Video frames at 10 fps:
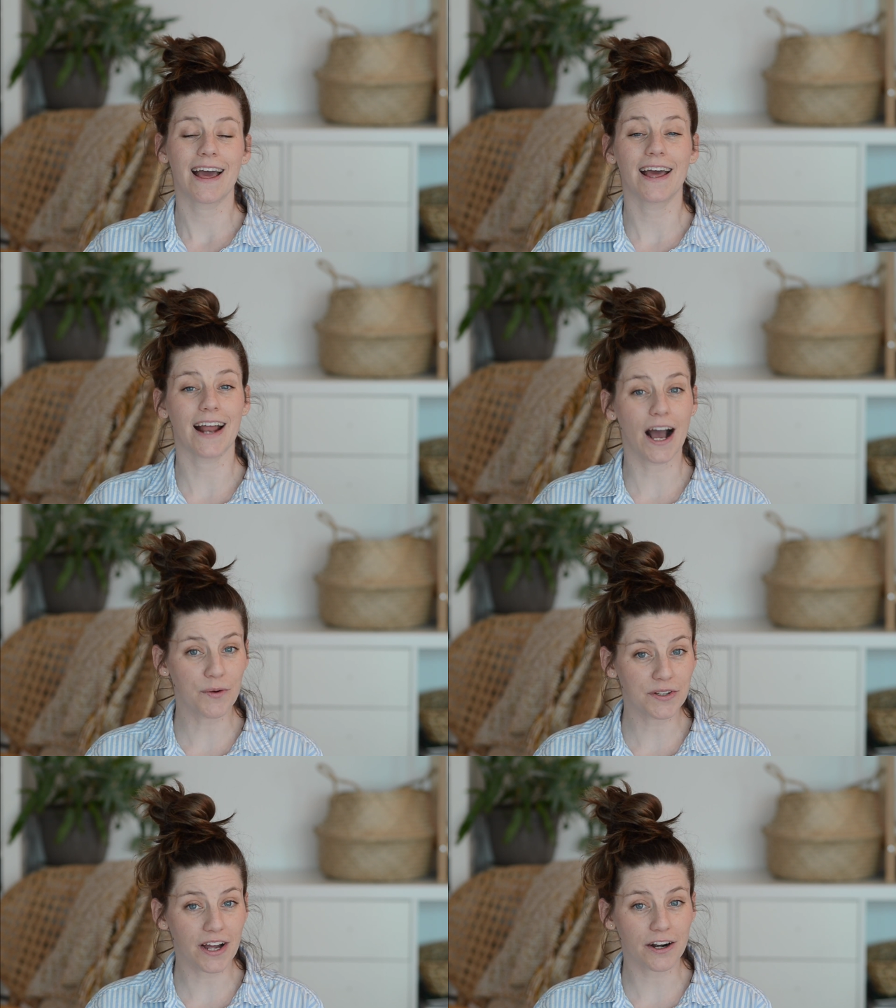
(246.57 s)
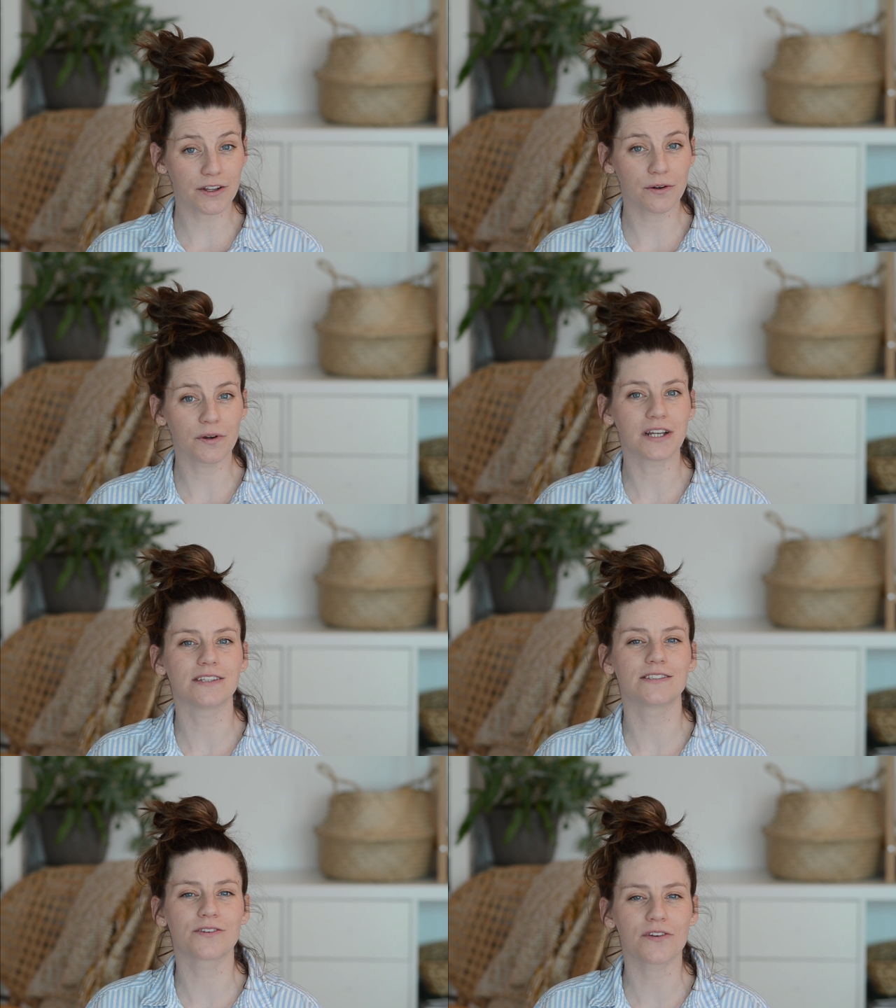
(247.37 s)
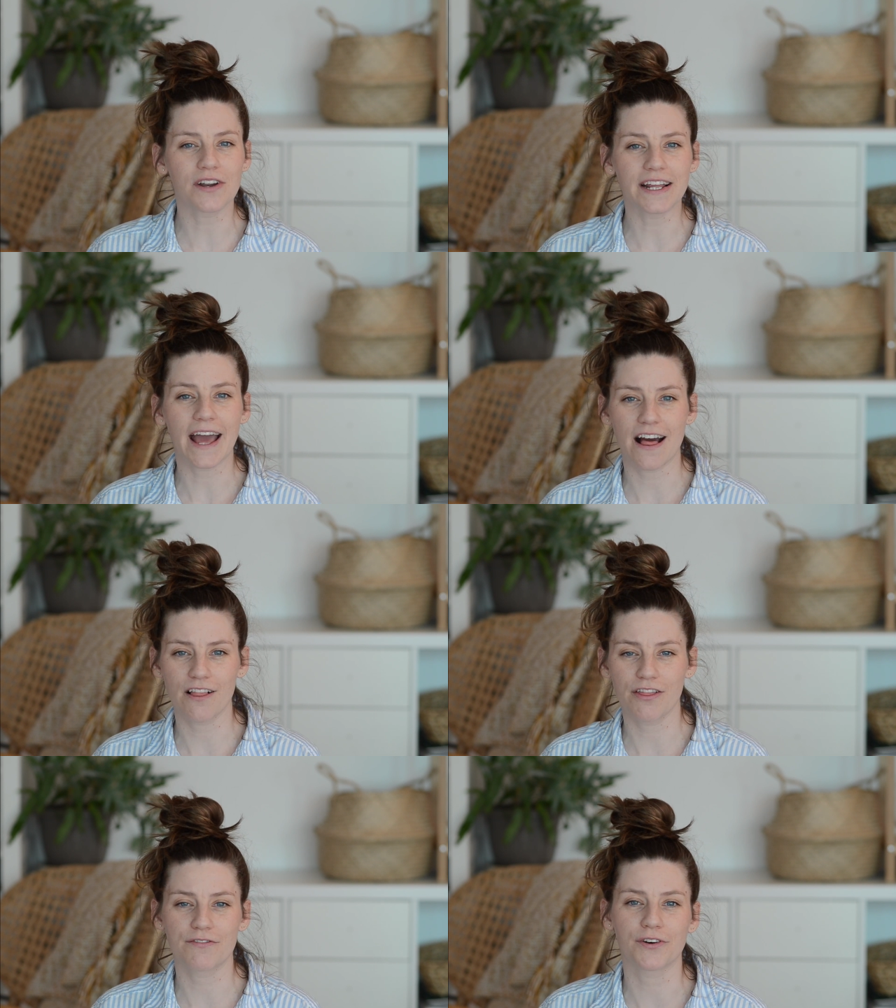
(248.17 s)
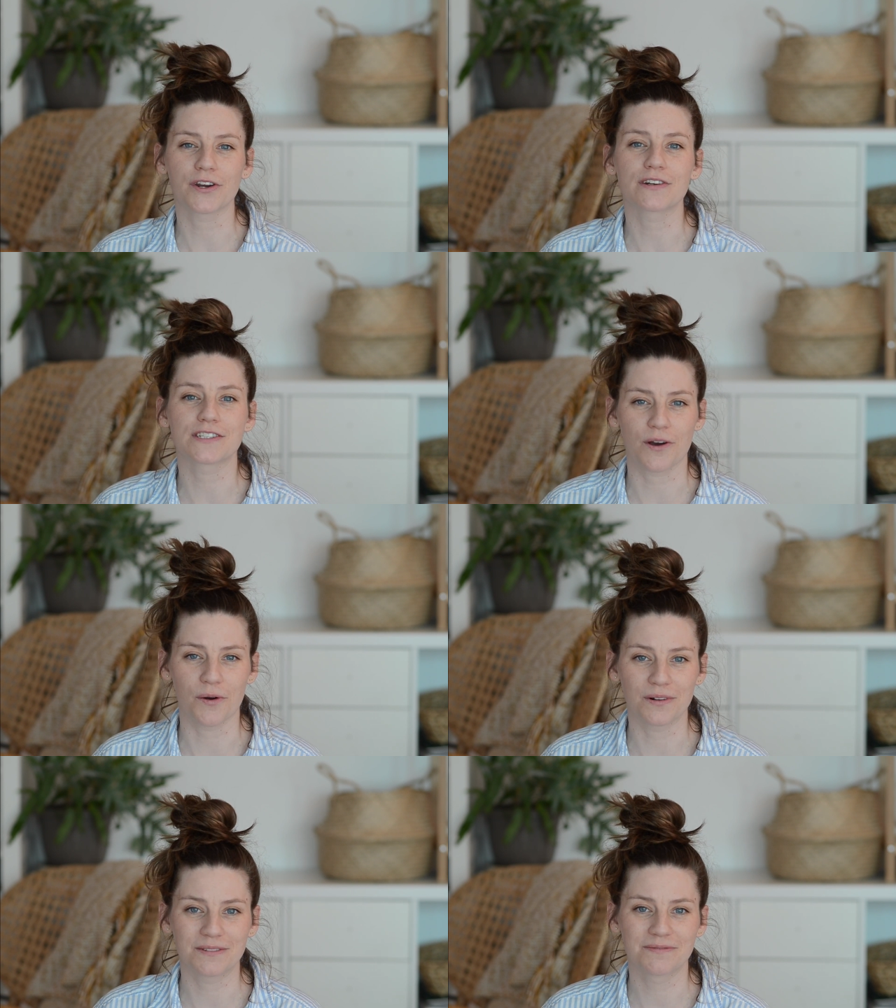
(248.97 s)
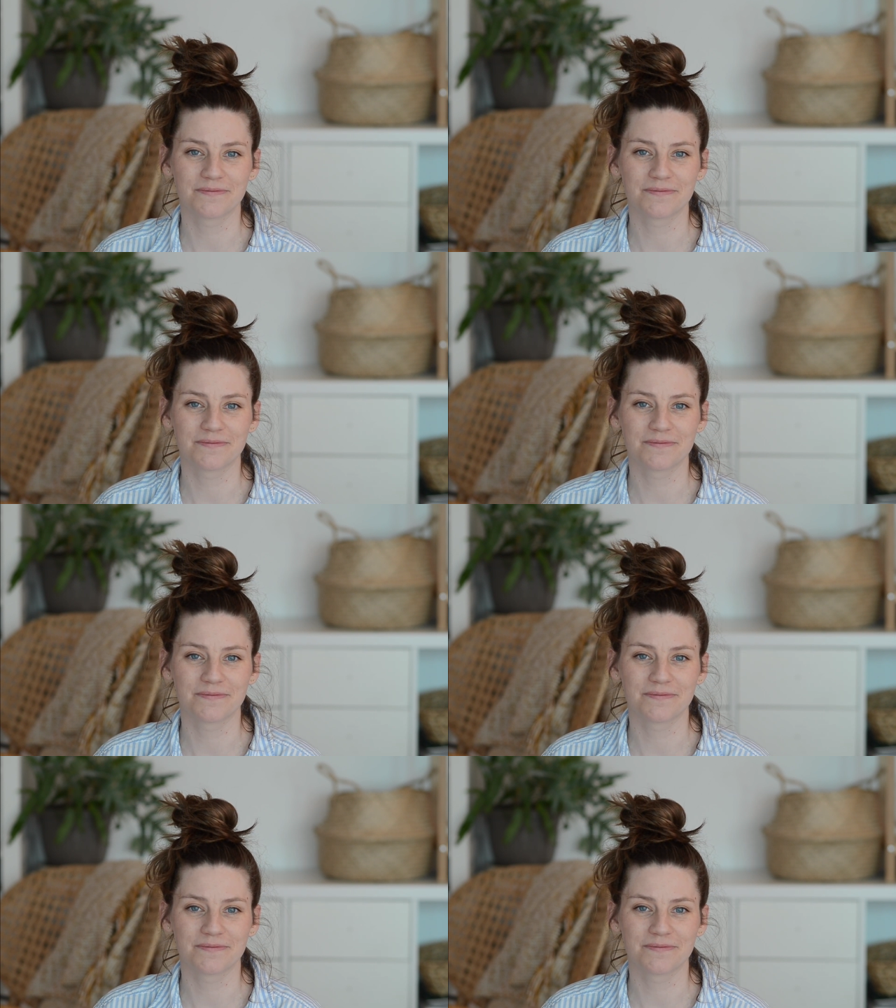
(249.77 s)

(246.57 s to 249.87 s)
And I would argue it is really healthy for your soul.